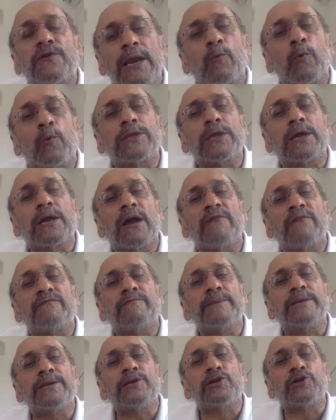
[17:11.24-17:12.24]
and what the
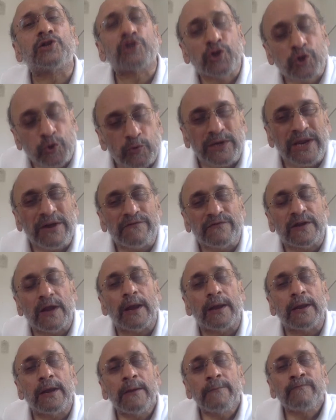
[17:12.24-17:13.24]
government should have
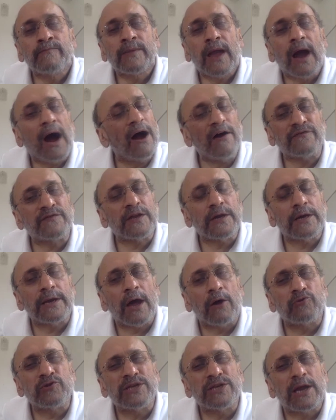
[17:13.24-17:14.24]
done after
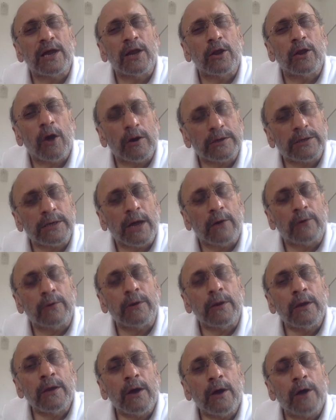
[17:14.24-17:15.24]
announcing a
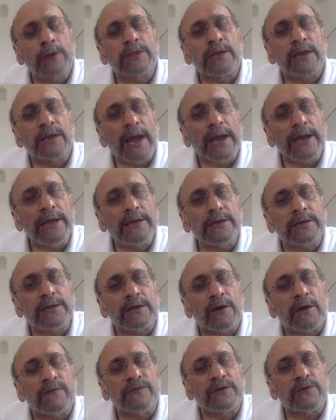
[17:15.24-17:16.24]
lockdown on the night
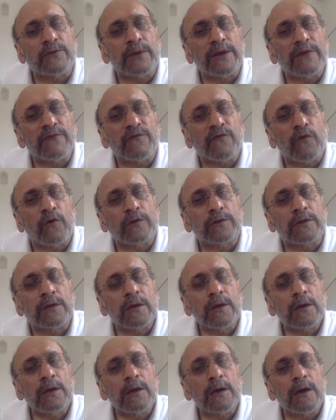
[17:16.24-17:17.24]
of the 24th
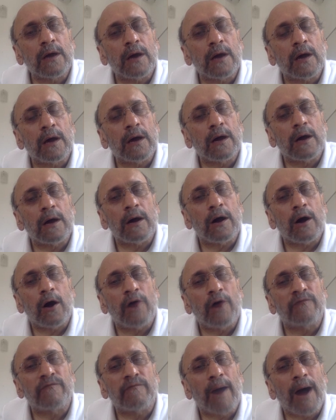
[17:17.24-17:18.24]
uh, uh,
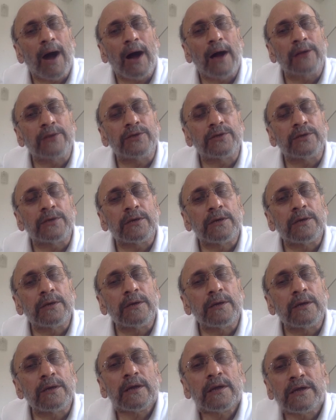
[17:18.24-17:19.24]
of March,
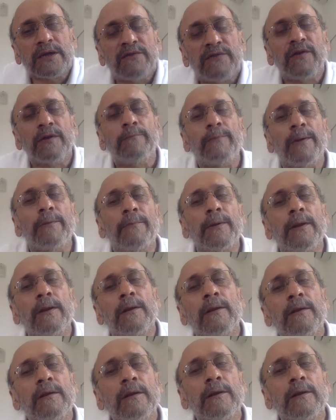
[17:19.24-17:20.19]
giving people